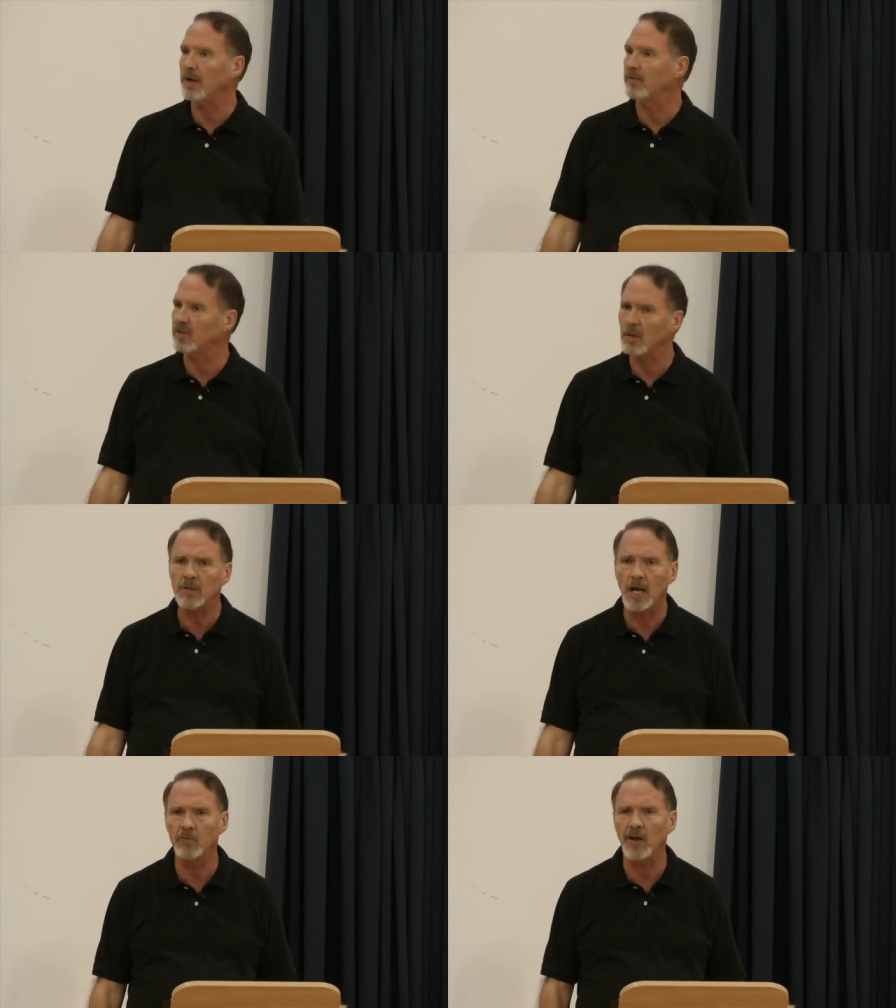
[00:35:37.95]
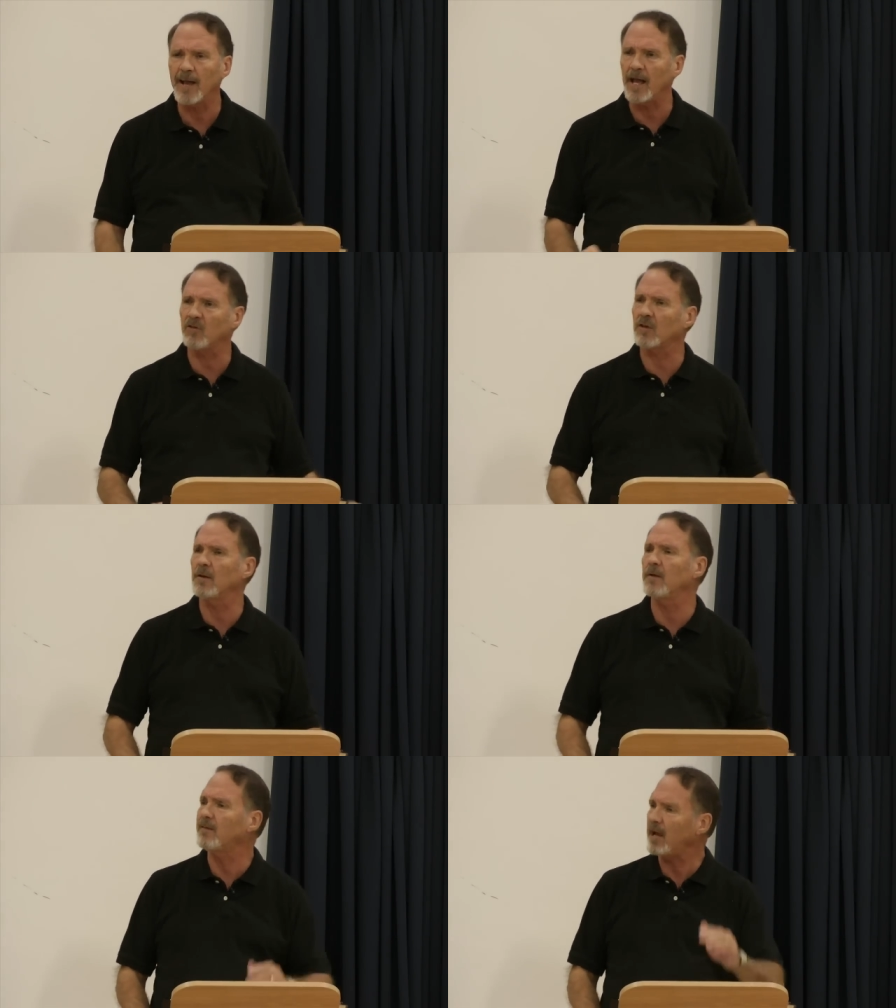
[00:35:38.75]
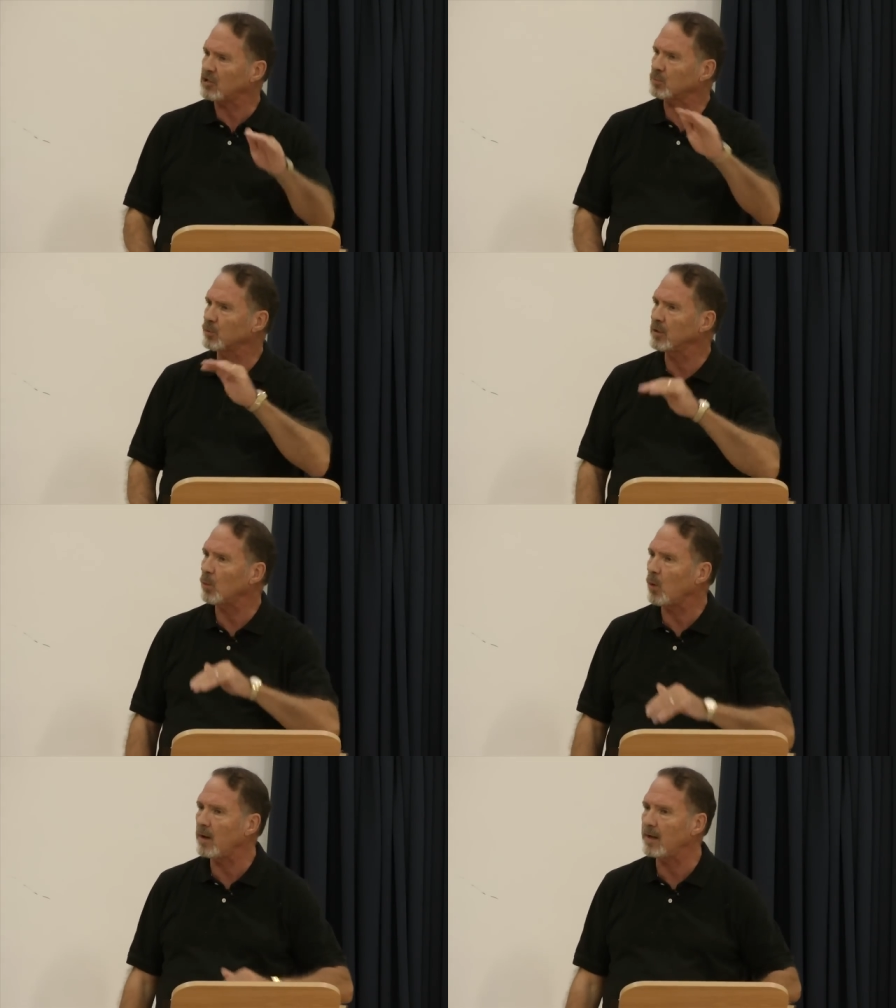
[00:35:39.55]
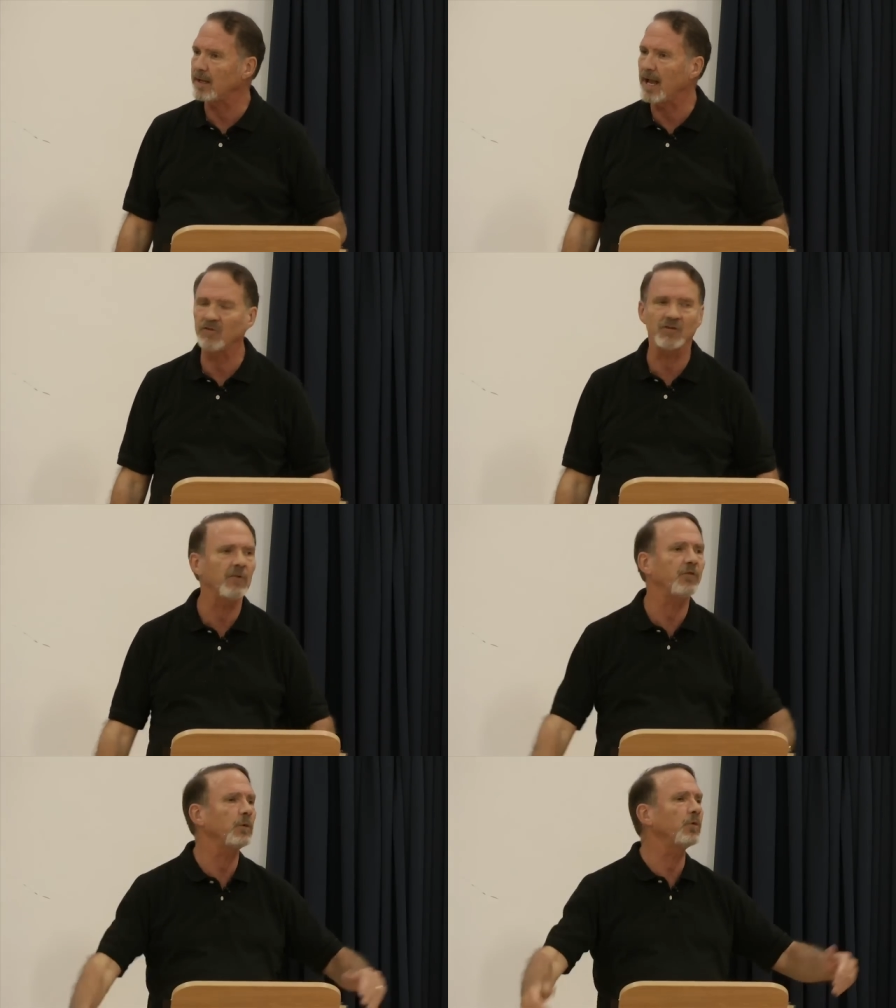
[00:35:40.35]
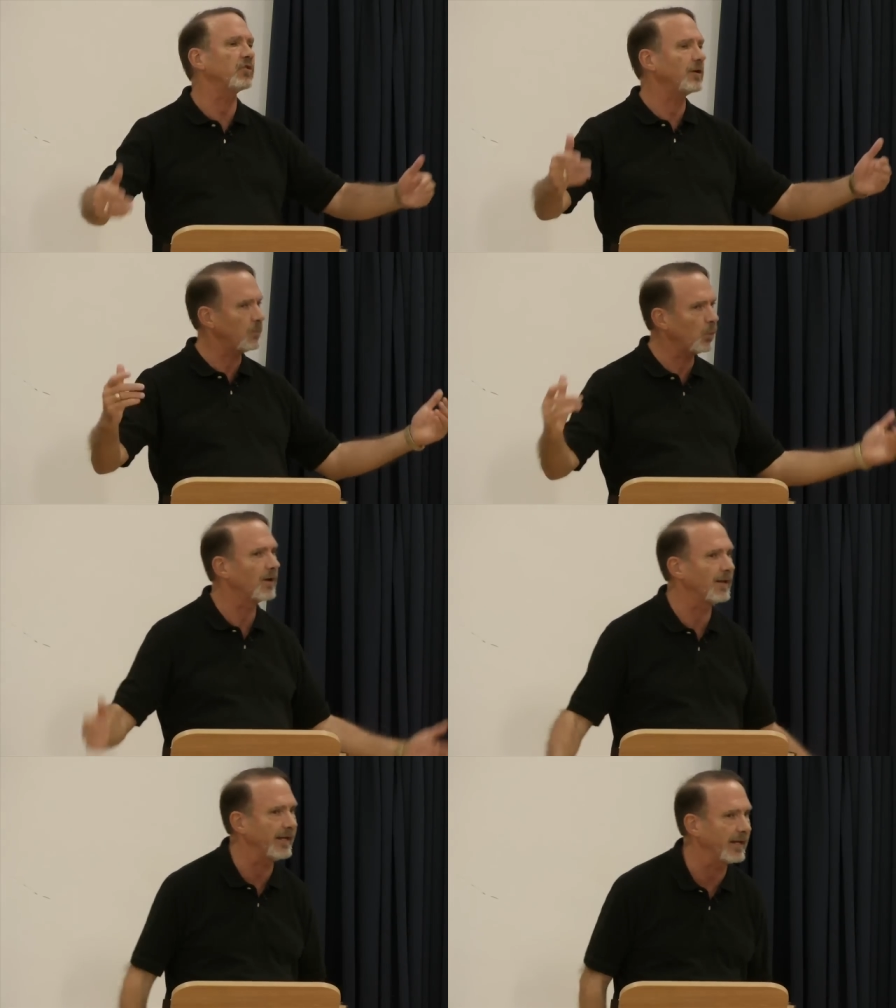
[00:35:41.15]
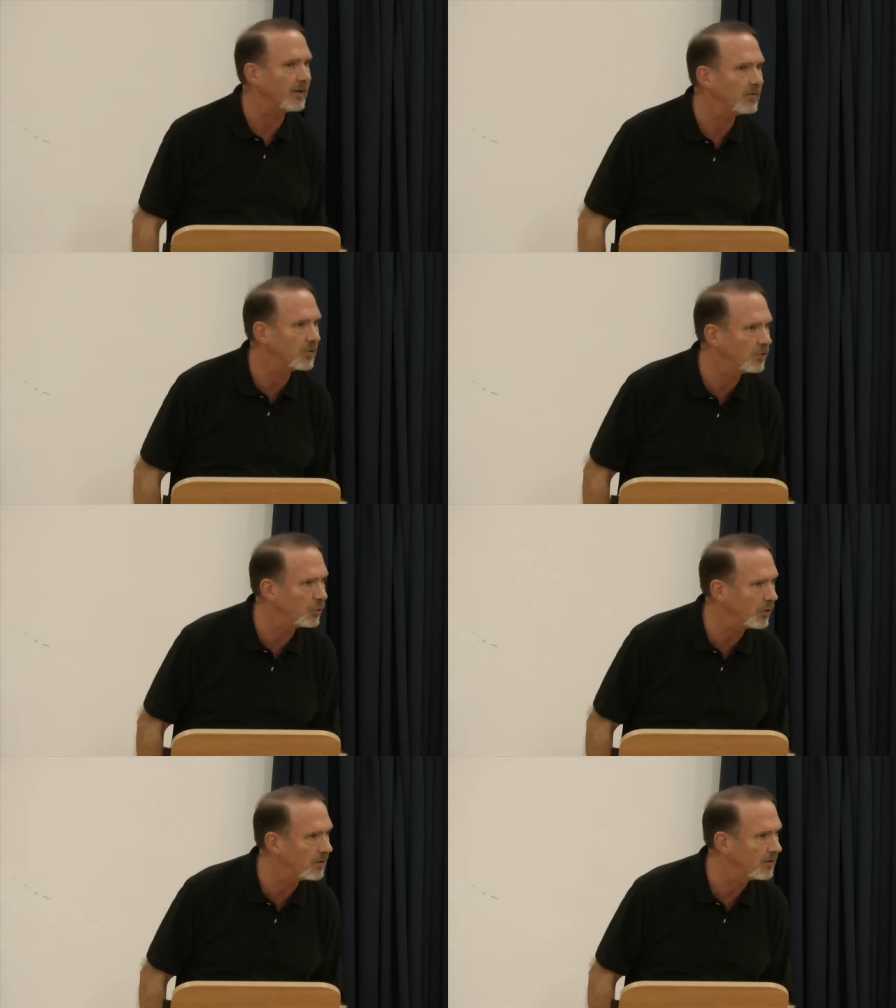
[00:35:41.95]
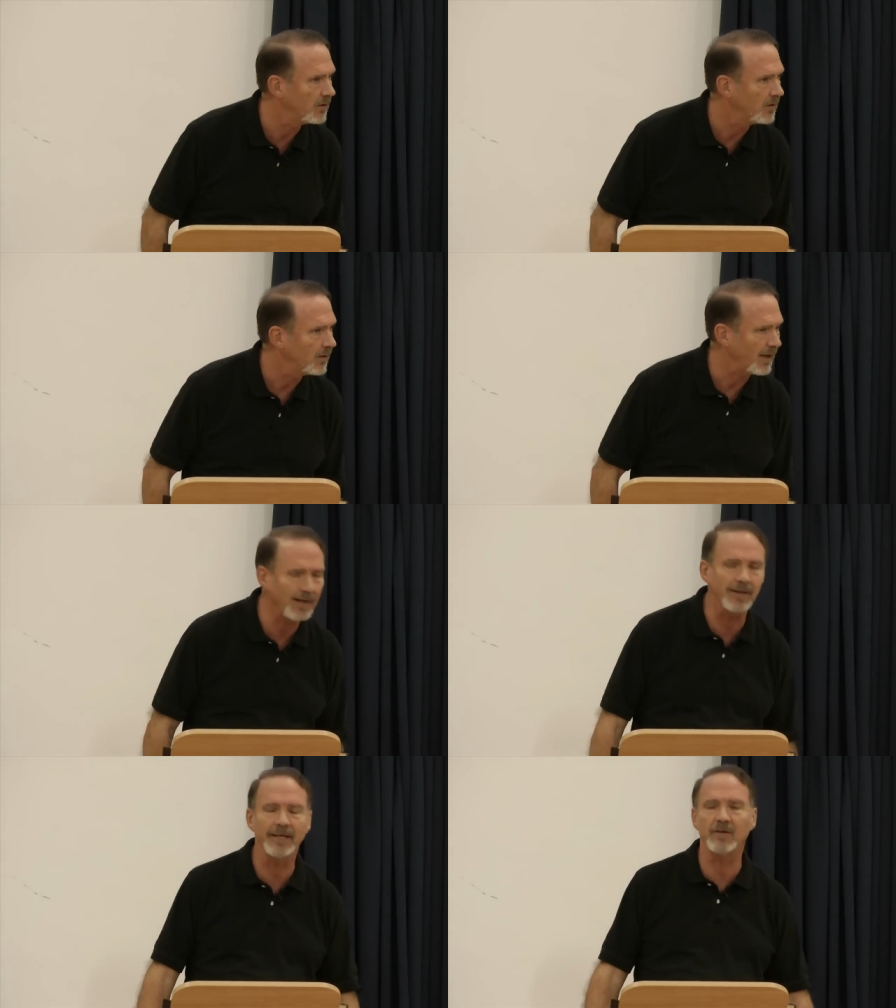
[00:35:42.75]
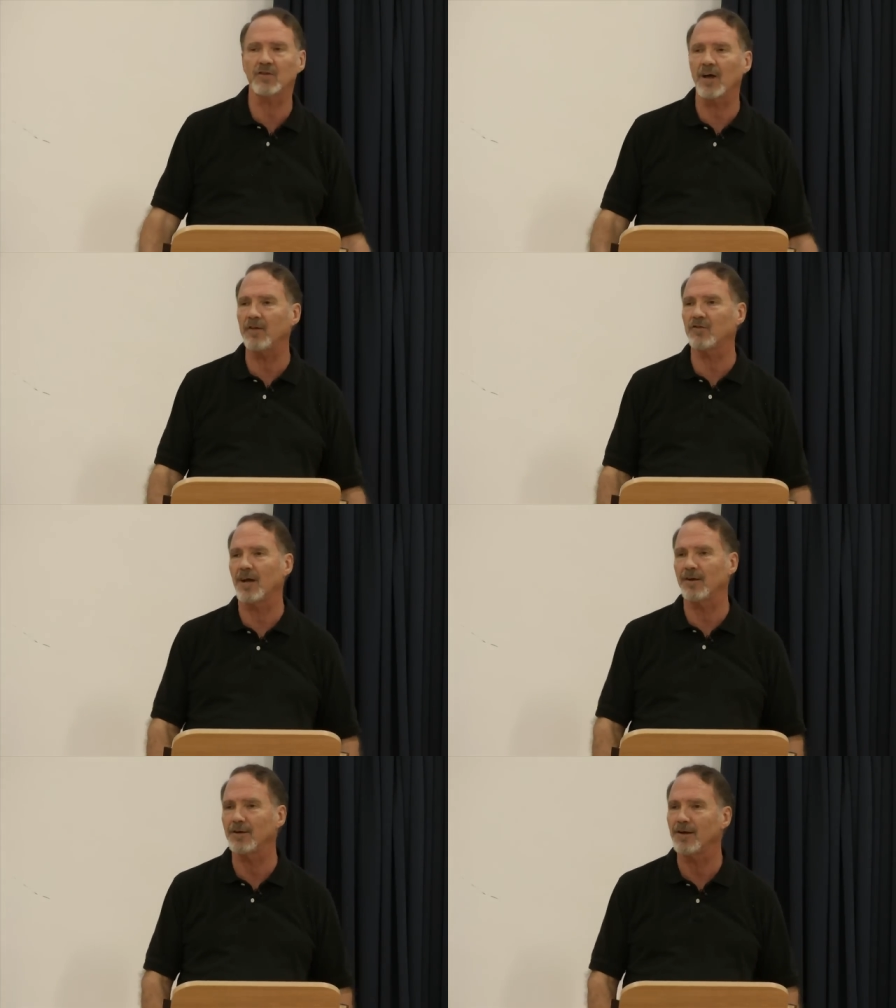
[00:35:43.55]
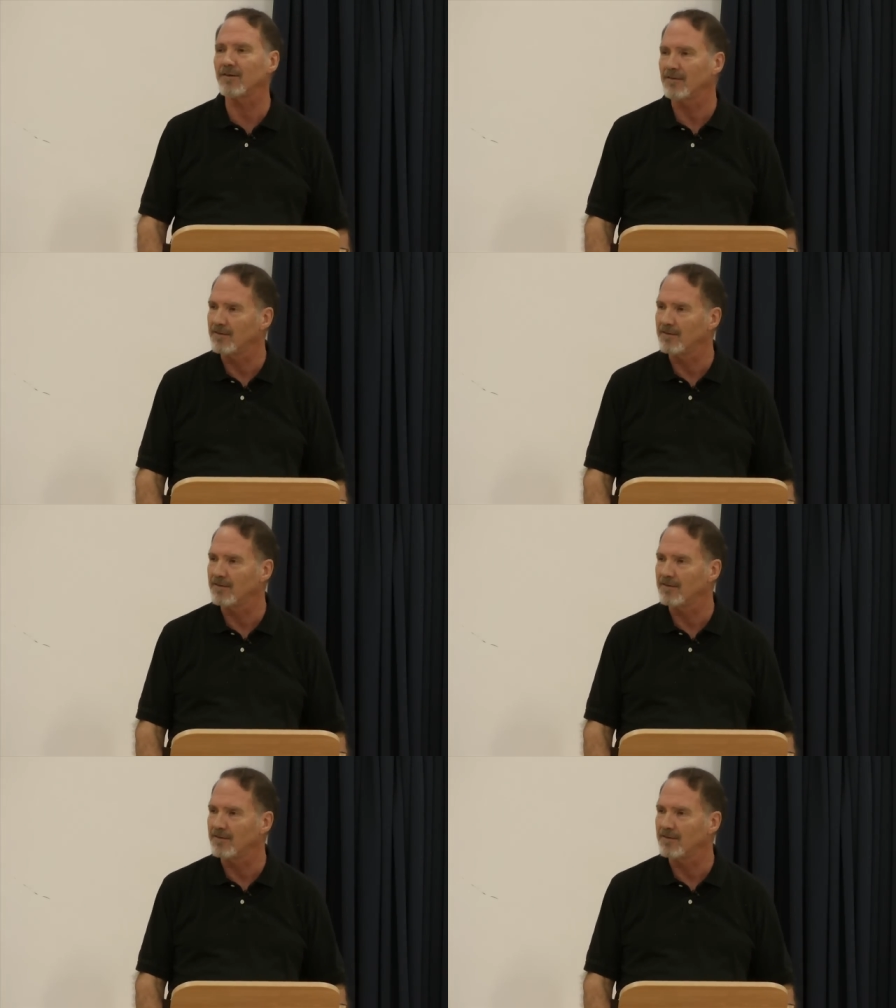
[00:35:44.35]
and sometimes I ask in a desperate way, as if he was unwilling to do it. Healing is God's idea.